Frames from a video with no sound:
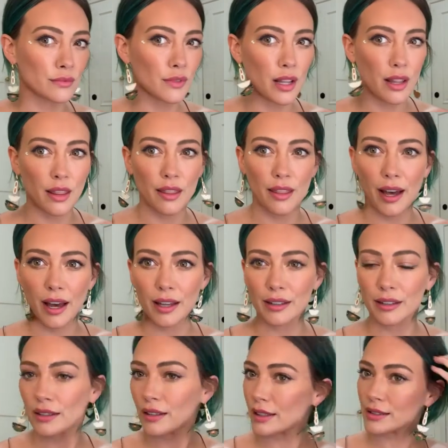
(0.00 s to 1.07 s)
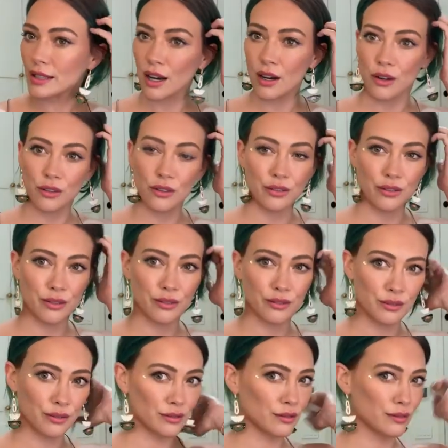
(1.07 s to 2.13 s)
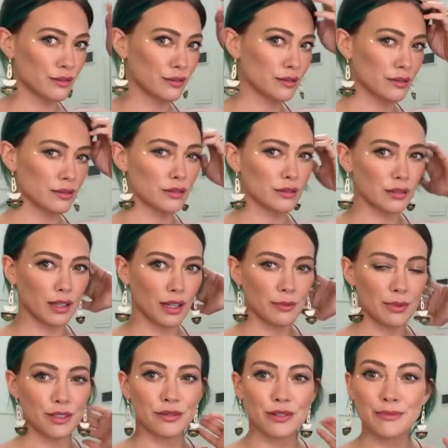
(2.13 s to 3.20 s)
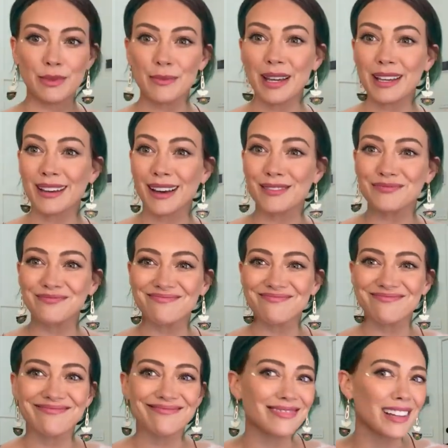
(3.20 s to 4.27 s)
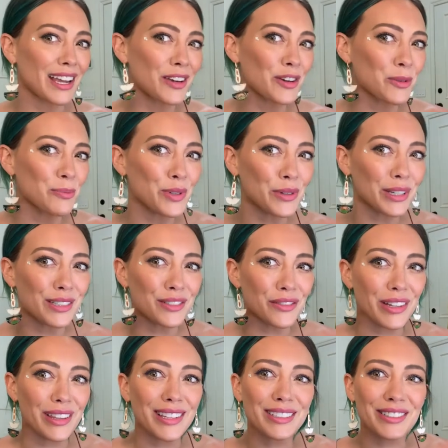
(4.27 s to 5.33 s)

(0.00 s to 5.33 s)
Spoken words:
And that is how I've been doing my makeup. I hope you enjoyed the